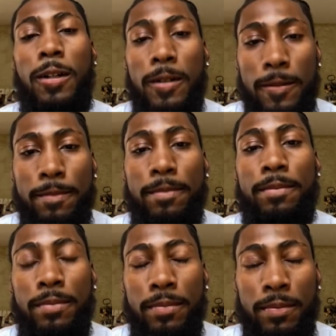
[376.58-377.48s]

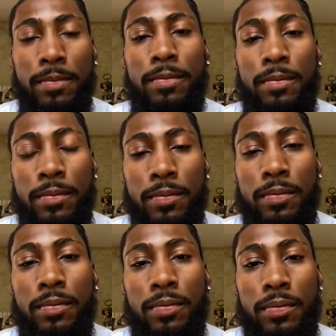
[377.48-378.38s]
how, how, much you know
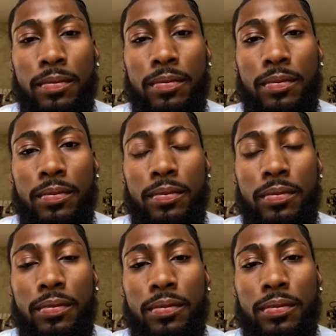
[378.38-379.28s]
about him,
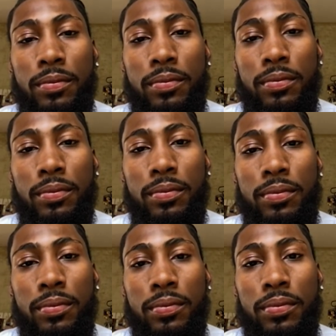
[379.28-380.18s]
and how crazy is it
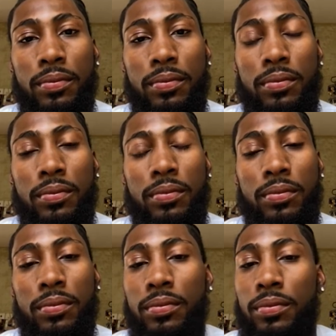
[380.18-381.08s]
that mm-hmm. you're
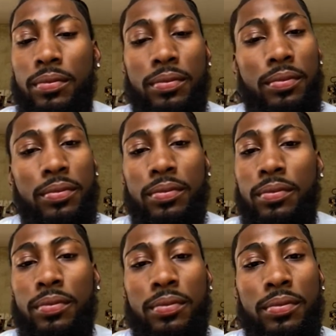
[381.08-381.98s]
basically taking the same
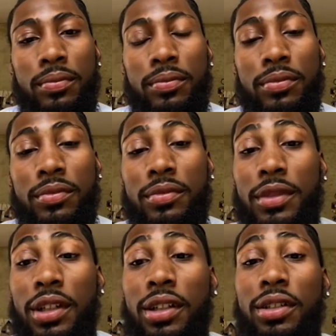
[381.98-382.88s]
path to the pros as he,
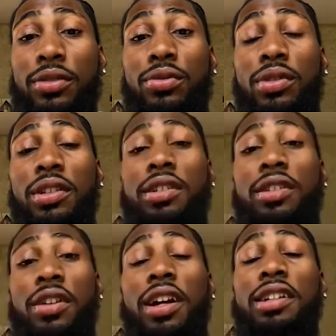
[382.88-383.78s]
It's That's did? really
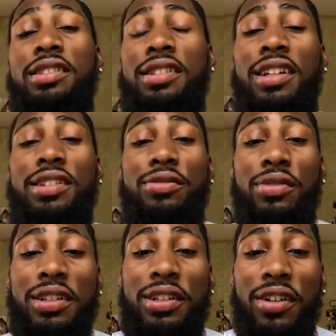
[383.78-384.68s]
crazy. That's
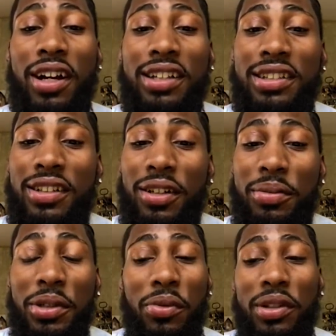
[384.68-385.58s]
really crazy.
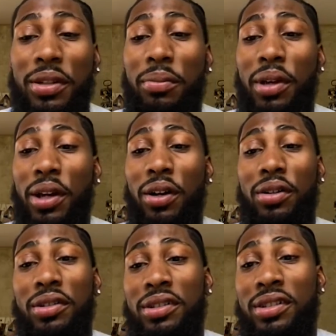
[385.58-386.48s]
Um, he went to
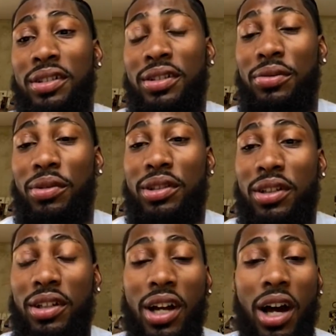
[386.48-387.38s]
Mill, went
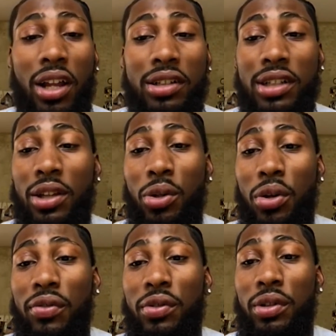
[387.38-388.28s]
to college at
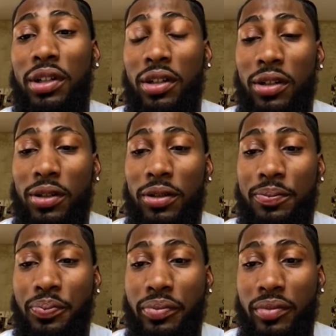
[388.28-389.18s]
Louisville, and
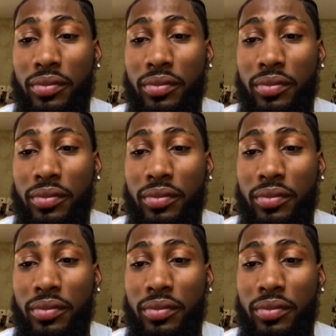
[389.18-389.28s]
um,